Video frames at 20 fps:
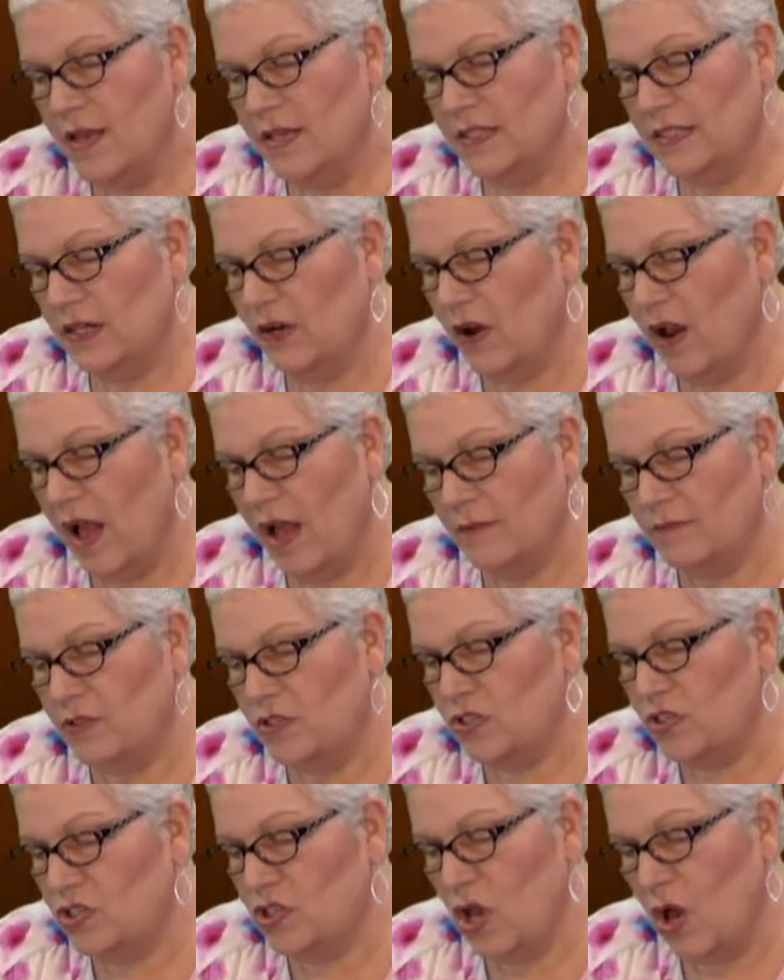Sarah, I'm
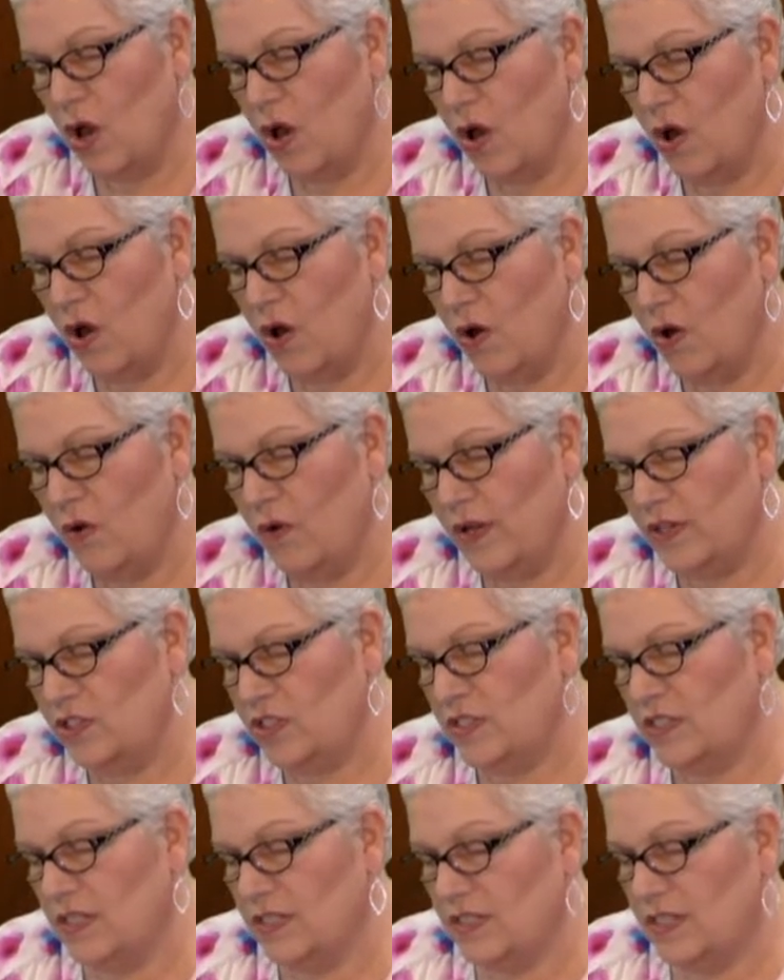so, and
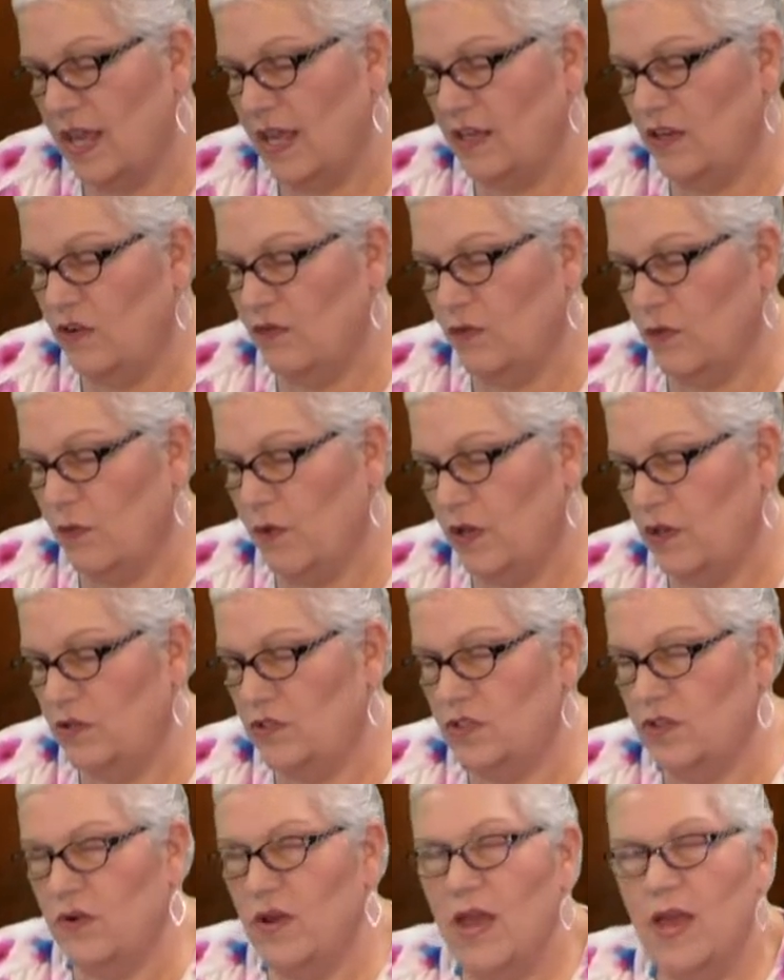she says, thank you for what you
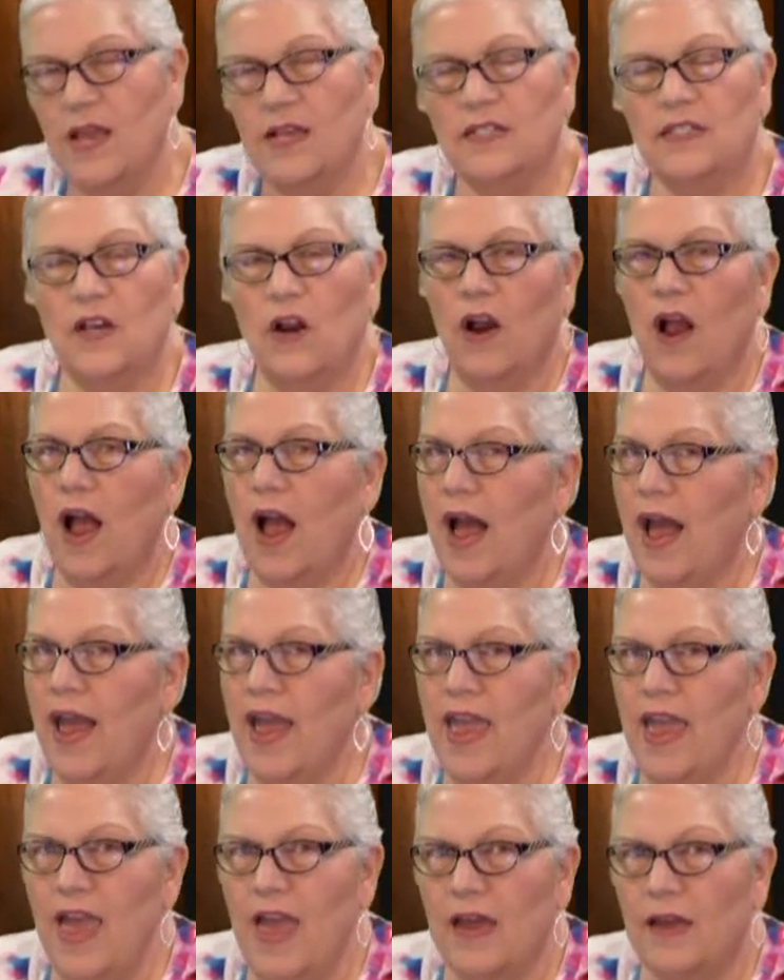do. Sarah,
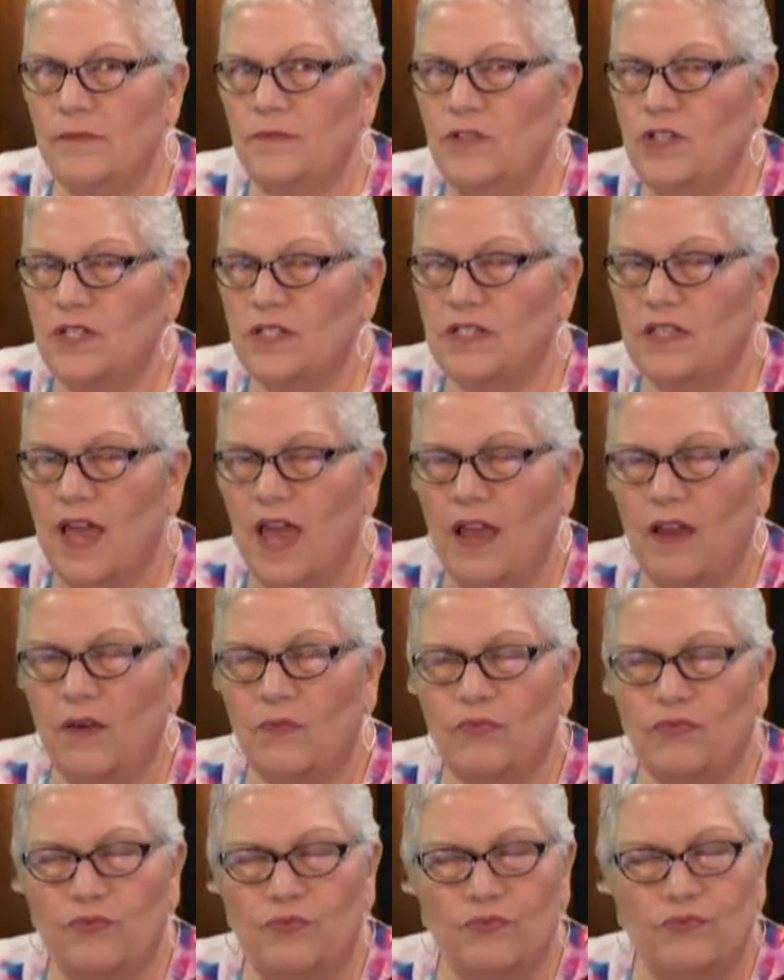I am just like,
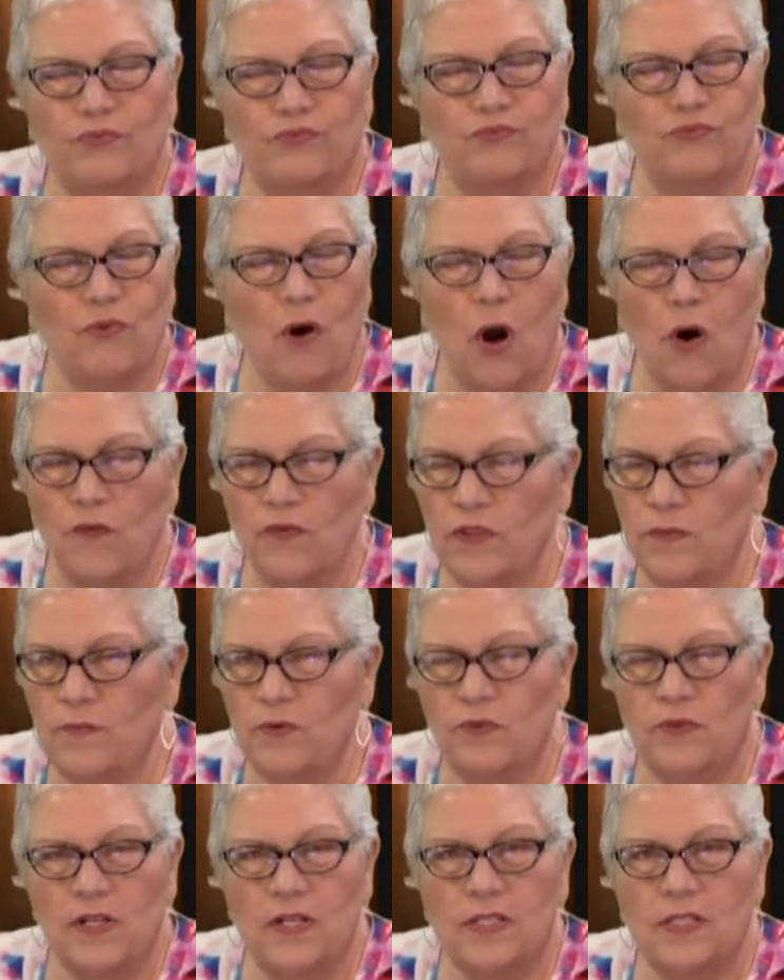over the
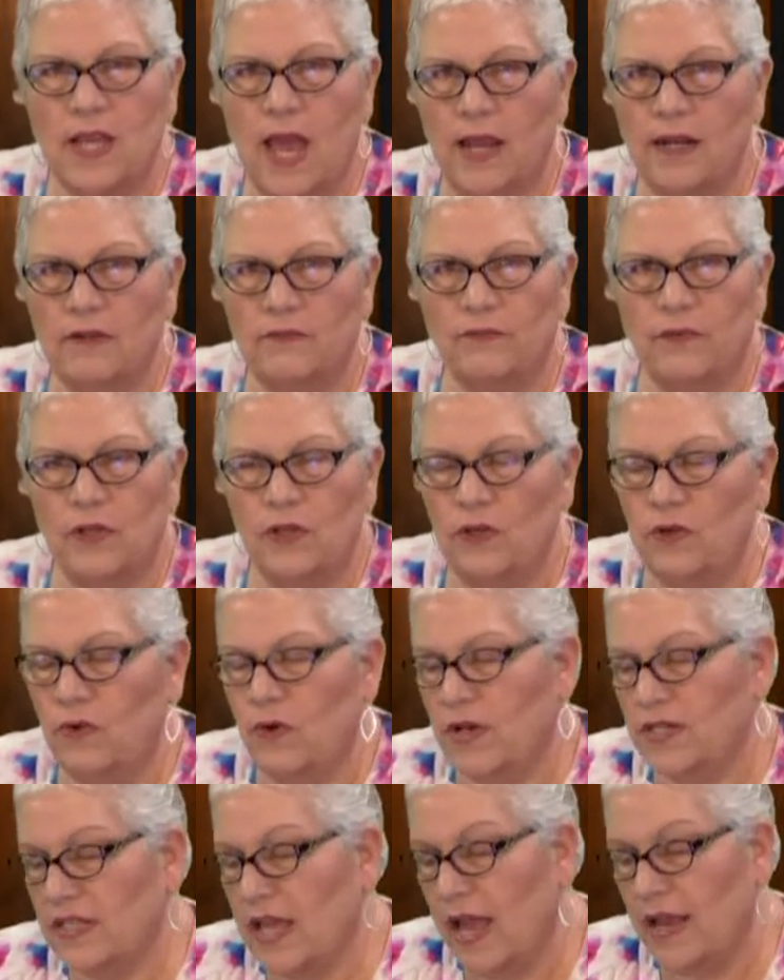moon excited for you,
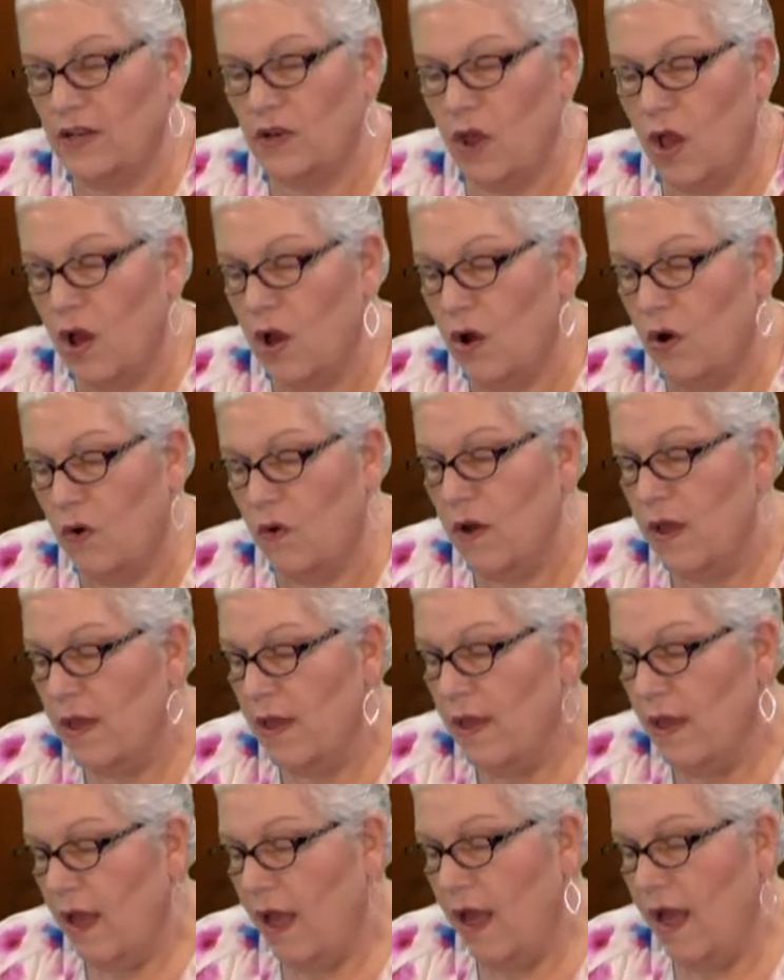because I know
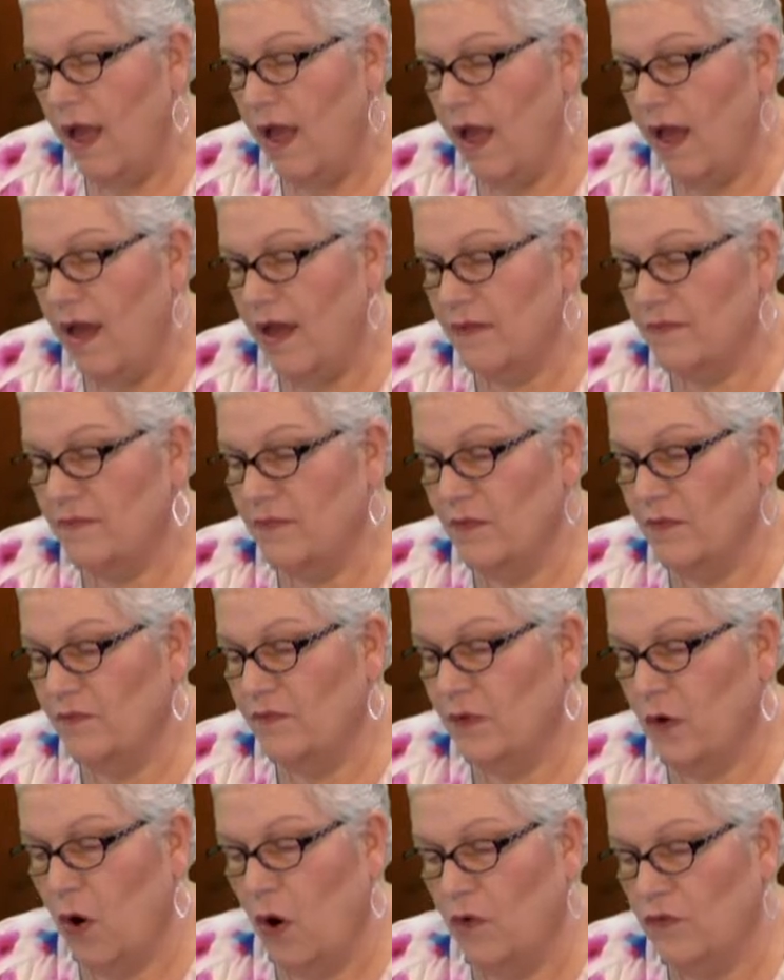
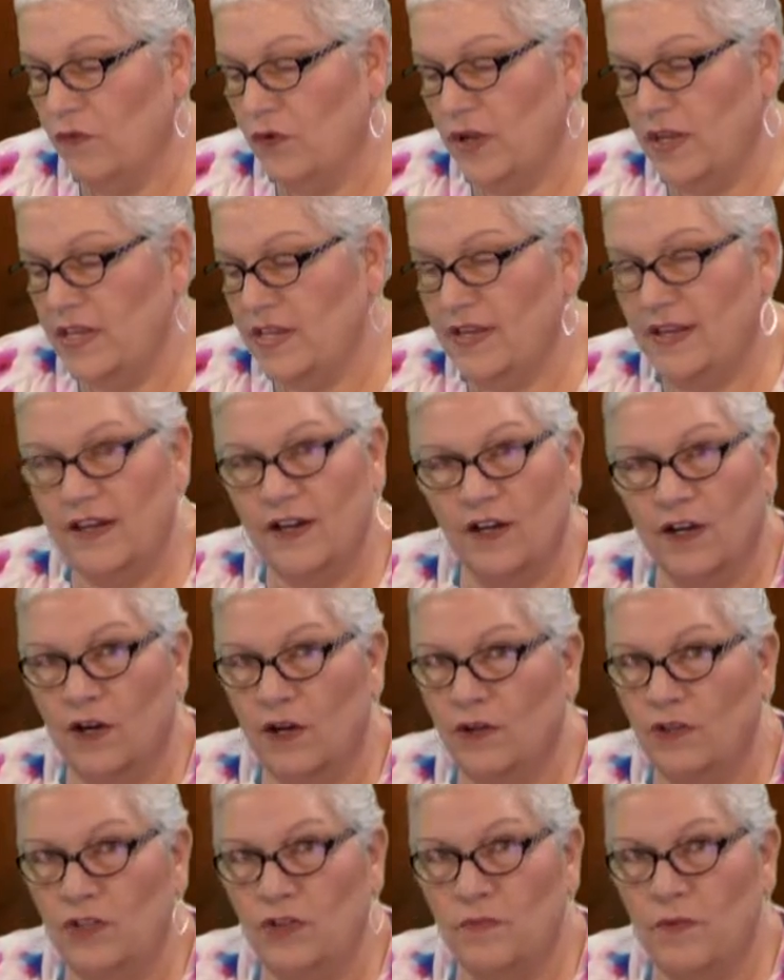for over a
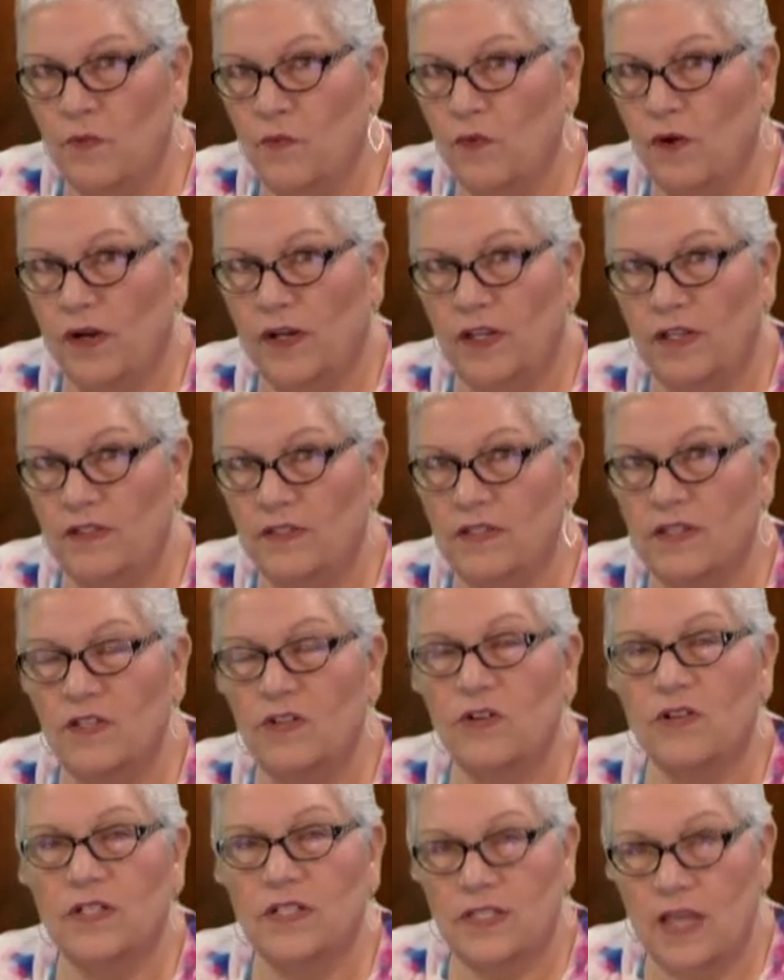year, you've been working
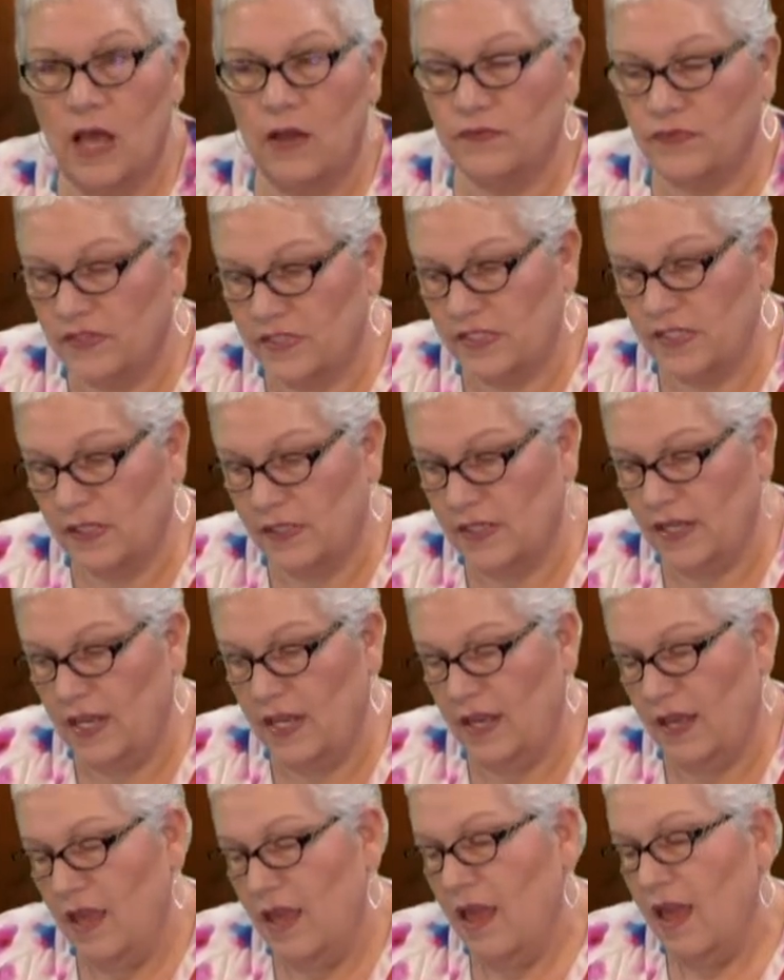yourself
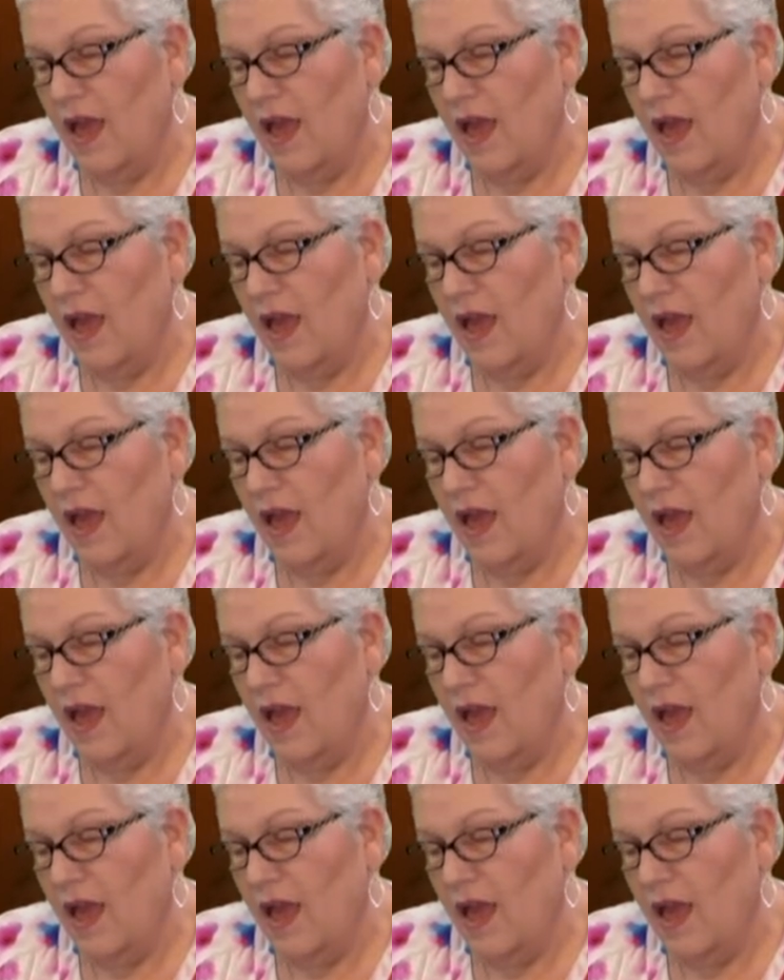silly.